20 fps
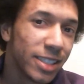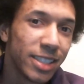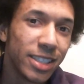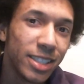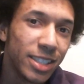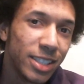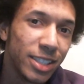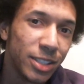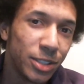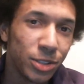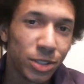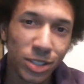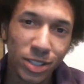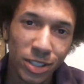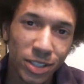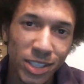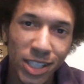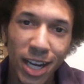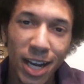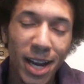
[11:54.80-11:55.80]
use
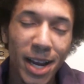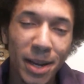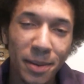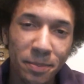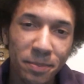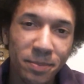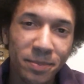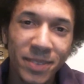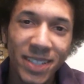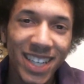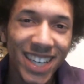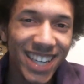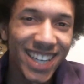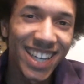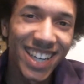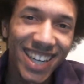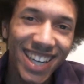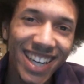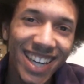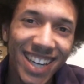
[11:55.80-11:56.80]
their time
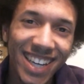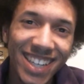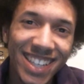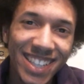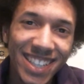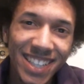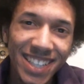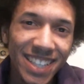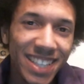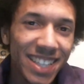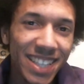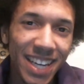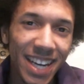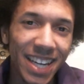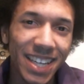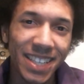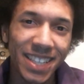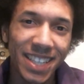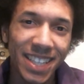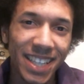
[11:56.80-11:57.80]

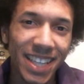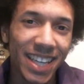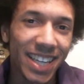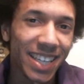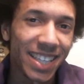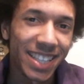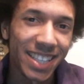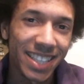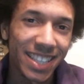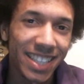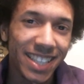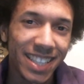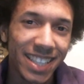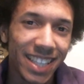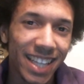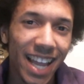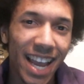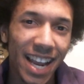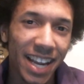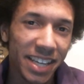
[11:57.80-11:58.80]
and click and
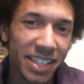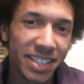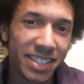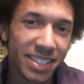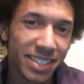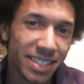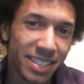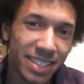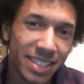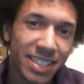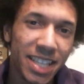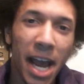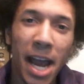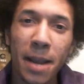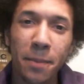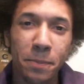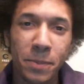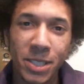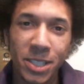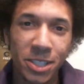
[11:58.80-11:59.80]
clack and type and